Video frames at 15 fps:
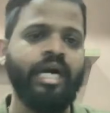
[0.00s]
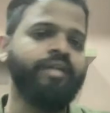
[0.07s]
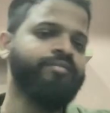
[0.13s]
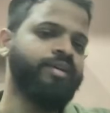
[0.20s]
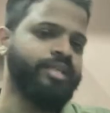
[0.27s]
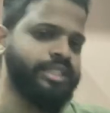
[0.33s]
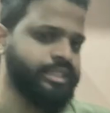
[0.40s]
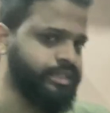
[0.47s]

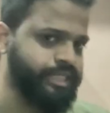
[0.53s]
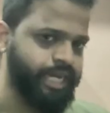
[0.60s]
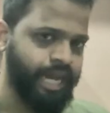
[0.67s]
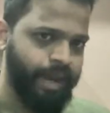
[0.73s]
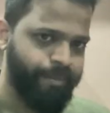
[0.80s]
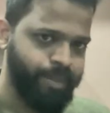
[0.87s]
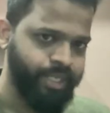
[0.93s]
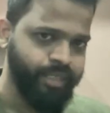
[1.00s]
conversions are
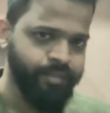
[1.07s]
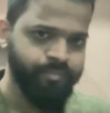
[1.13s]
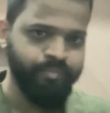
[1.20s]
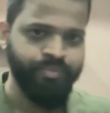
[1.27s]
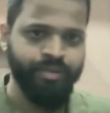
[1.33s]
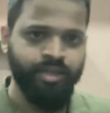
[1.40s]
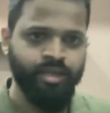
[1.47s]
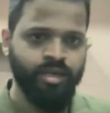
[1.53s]
happening.
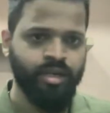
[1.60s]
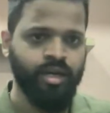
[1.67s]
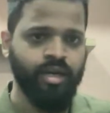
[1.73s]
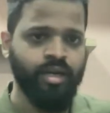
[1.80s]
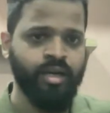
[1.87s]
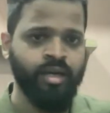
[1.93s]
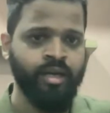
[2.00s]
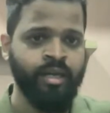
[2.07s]

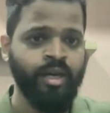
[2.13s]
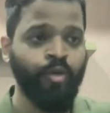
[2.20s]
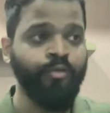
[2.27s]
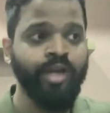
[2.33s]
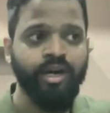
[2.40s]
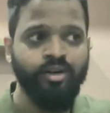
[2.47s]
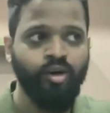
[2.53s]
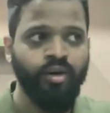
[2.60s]
Now
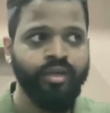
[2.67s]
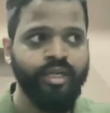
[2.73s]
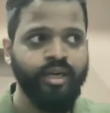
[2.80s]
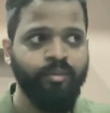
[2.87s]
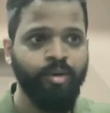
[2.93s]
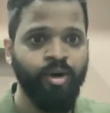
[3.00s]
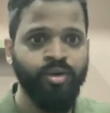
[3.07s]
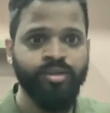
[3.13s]
we are
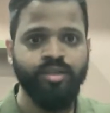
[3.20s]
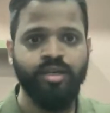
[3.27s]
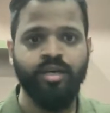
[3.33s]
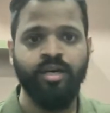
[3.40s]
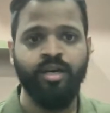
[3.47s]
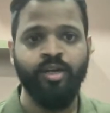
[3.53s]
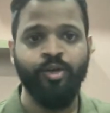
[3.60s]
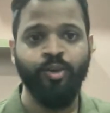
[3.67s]
talking about
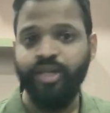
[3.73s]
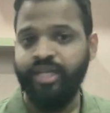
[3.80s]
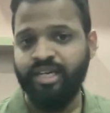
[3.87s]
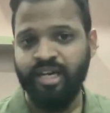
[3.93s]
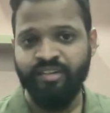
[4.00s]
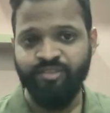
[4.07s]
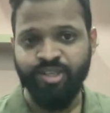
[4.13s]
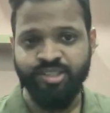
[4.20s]

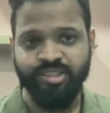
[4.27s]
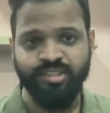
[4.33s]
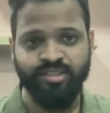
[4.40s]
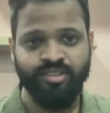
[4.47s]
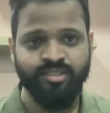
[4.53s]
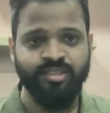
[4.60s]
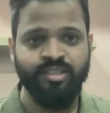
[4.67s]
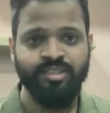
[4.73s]
unique
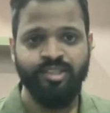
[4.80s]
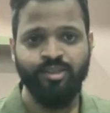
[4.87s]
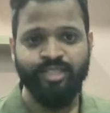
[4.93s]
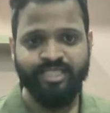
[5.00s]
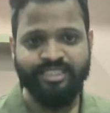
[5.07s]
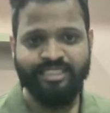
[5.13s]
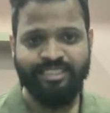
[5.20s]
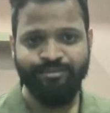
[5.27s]
conversions. Now
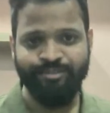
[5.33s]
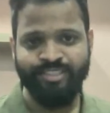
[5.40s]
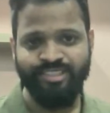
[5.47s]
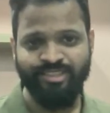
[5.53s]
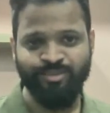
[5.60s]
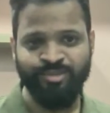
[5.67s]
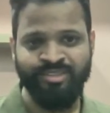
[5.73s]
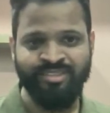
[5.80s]
there's a
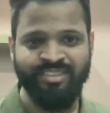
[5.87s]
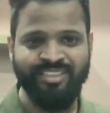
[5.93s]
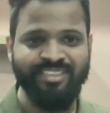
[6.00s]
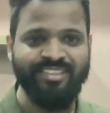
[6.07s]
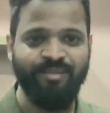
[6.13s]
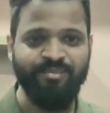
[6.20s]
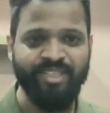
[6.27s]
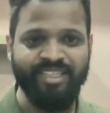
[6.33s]
difference.
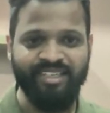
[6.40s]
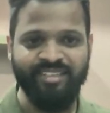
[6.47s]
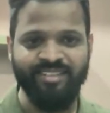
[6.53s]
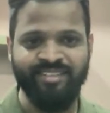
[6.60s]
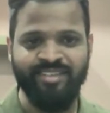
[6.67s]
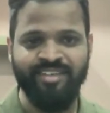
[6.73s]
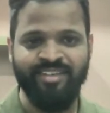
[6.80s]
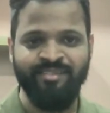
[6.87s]
This is something
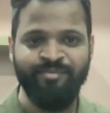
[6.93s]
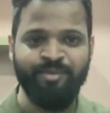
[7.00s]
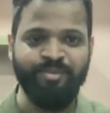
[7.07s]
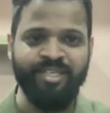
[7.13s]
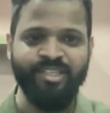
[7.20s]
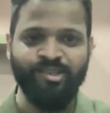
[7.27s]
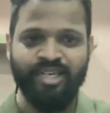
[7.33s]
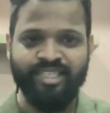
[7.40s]
that
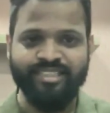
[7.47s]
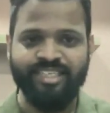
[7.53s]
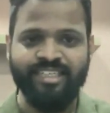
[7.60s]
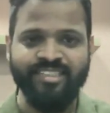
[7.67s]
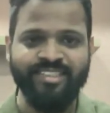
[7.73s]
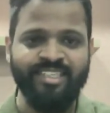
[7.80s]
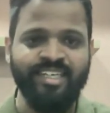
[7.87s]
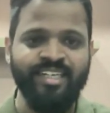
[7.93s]
people need to
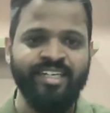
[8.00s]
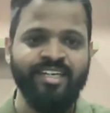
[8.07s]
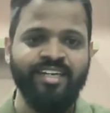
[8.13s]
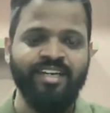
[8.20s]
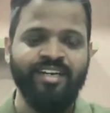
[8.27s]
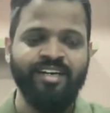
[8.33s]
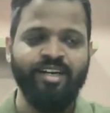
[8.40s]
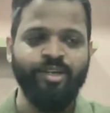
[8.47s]
understand, is that
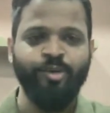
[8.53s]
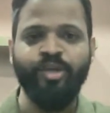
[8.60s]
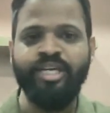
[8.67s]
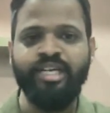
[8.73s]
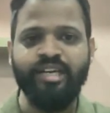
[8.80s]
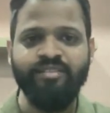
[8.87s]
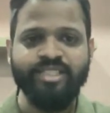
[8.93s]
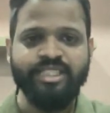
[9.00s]

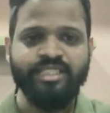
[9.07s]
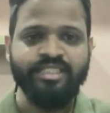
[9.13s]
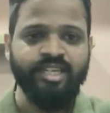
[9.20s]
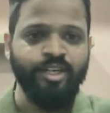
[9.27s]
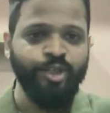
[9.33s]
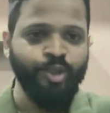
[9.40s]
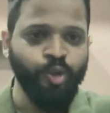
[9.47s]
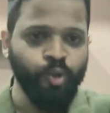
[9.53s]
unique conversions
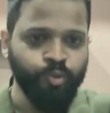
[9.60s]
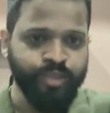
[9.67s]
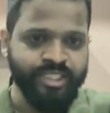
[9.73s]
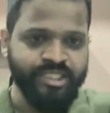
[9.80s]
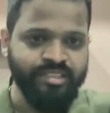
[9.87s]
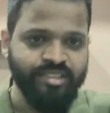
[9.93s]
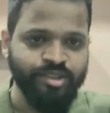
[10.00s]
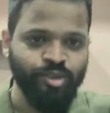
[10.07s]
are new
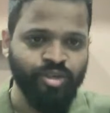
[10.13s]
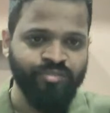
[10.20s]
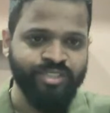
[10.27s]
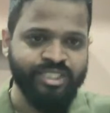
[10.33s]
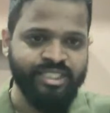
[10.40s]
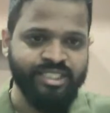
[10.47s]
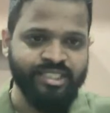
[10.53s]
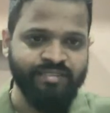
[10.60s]
visitors who are
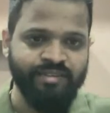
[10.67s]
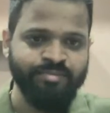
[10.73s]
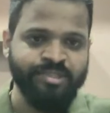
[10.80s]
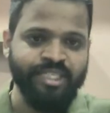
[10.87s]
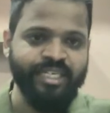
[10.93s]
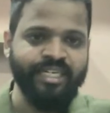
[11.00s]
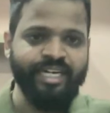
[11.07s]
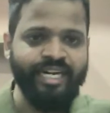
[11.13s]
visiting the
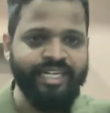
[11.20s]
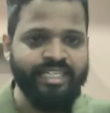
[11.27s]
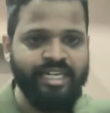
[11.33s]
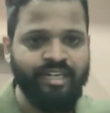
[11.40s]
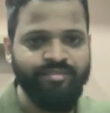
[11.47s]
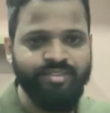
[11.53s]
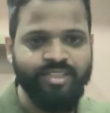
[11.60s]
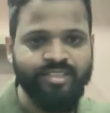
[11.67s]
website and getting
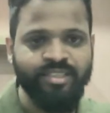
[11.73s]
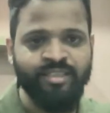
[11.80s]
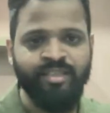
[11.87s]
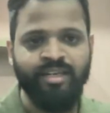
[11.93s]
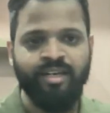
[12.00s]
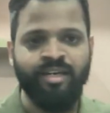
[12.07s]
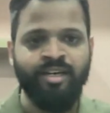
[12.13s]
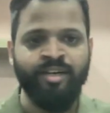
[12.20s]

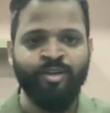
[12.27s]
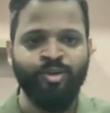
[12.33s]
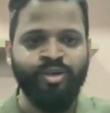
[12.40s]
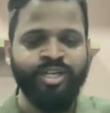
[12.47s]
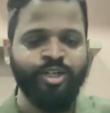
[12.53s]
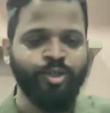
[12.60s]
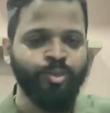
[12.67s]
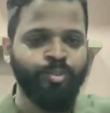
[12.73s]
converted. You
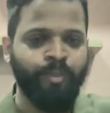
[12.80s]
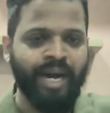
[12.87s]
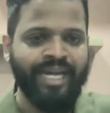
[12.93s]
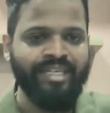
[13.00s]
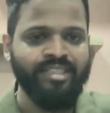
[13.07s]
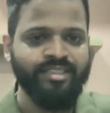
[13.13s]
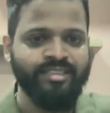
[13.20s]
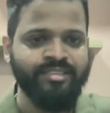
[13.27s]
need to
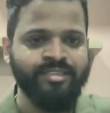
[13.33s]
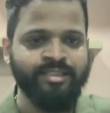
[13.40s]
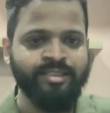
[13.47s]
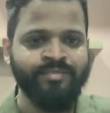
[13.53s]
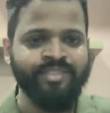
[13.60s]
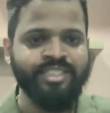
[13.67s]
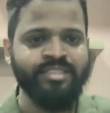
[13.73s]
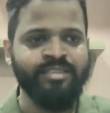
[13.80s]
minus
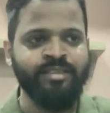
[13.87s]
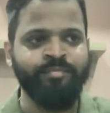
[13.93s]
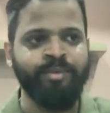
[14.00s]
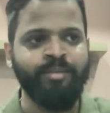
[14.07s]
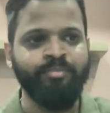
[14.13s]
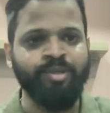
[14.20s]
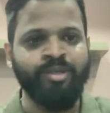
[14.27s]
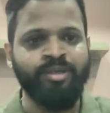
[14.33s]
the
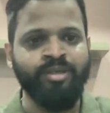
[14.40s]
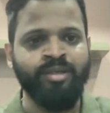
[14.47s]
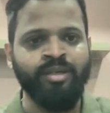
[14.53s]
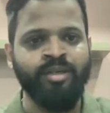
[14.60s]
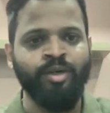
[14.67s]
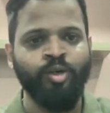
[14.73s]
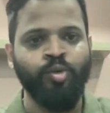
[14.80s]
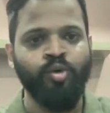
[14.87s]
people
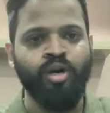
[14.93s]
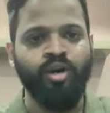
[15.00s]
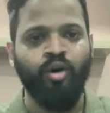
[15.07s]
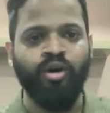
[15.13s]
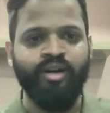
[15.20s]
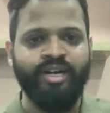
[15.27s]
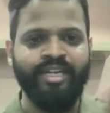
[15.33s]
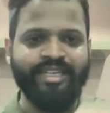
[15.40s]
who are
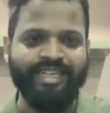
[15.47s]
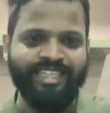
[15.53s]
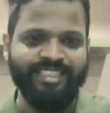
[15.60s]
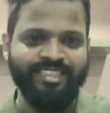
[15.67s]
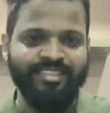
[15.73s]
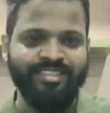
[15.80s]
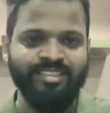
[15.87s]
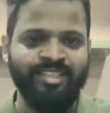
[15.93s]
already
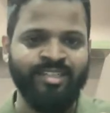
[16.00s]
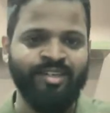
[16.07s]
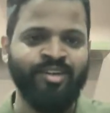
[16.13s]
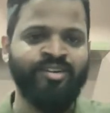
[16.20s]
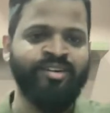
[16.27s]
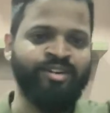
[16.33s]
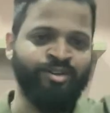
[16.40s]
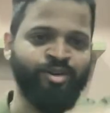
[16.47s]
registered,
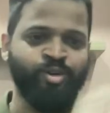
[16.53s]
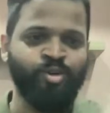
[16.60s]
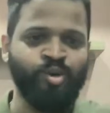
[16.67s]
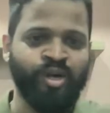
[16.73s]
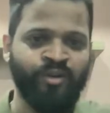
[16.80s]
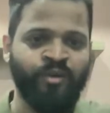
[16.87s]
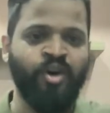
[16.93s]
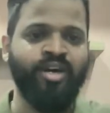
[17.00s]
or
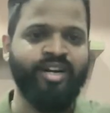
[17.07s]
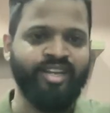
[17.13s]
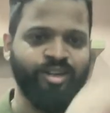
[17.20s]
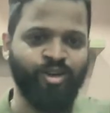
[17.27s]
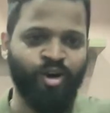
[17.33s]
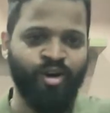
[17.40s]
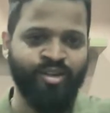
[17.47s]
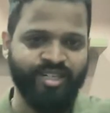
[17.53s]
who have already
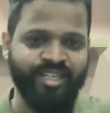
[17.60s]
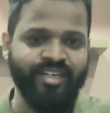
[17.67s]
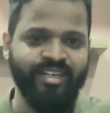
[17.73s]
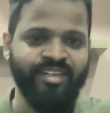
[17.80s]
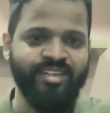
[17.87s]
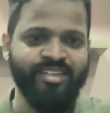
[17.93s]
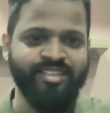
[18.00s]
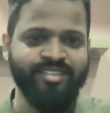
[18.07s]
logged in.
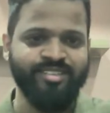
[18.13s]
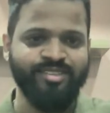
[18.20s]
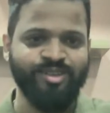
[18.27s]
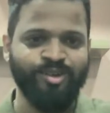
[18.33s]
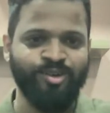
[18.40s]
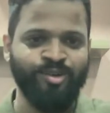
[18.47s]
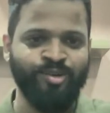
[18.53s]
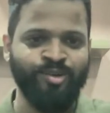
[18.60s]

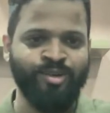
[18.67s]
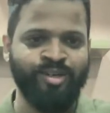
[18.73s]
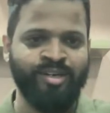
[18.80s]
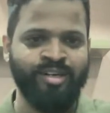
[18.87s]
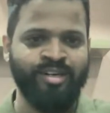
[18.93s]
So